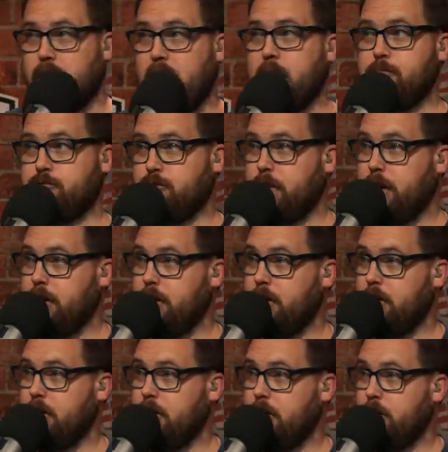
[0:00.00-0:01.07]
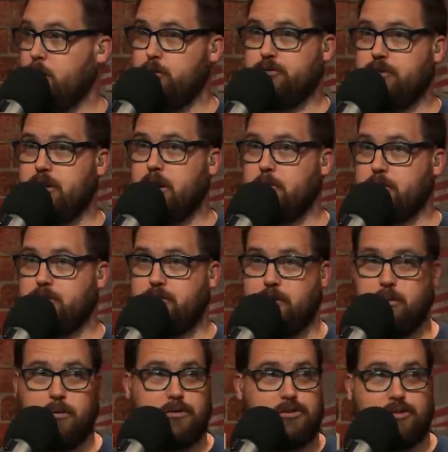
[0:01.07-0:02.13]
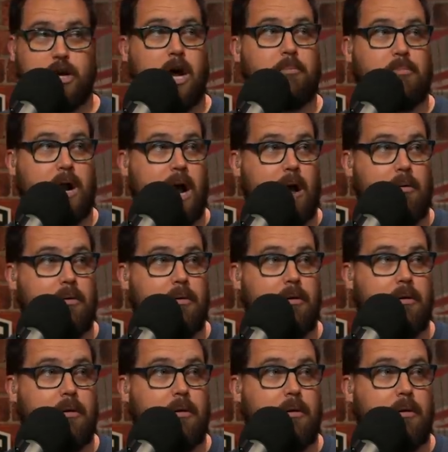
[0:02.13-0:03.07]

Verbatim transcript: Crabtree. Was it Crabtree? Who uh. was their number two? It was John Brown.